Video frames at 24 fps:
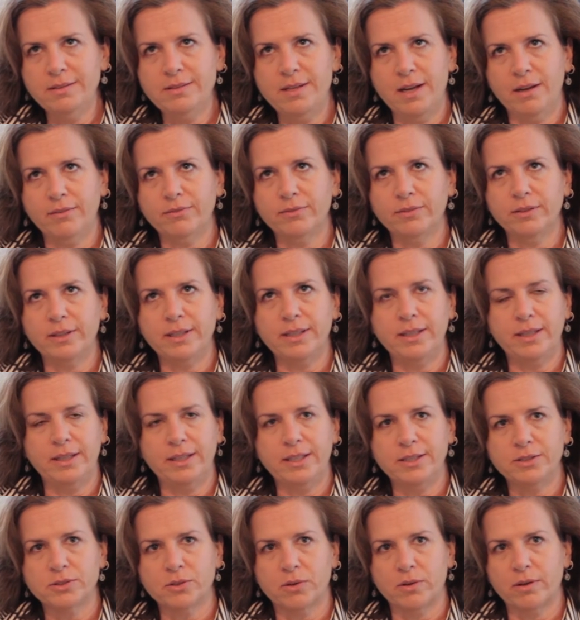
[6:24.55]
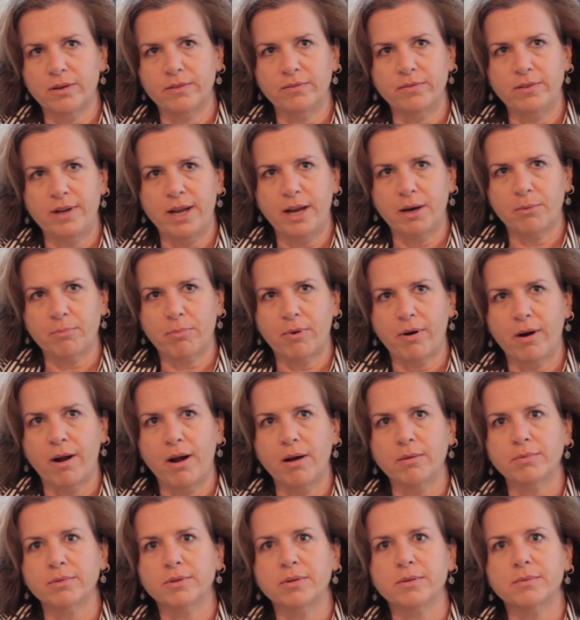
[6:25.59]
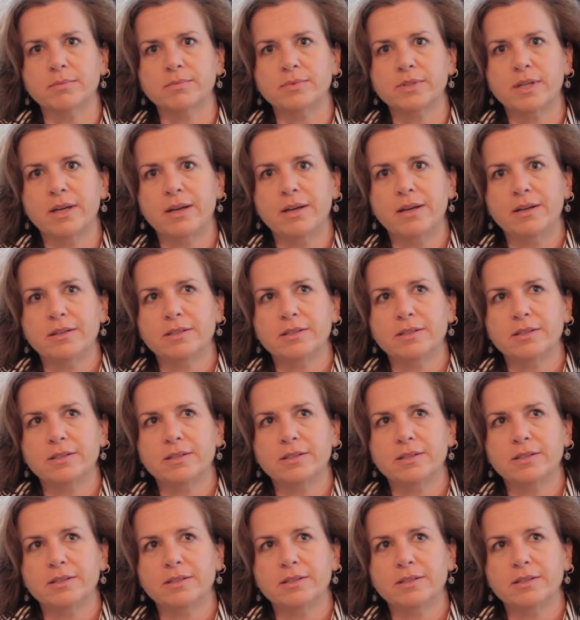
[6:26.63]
Definitely any sort of neck problems.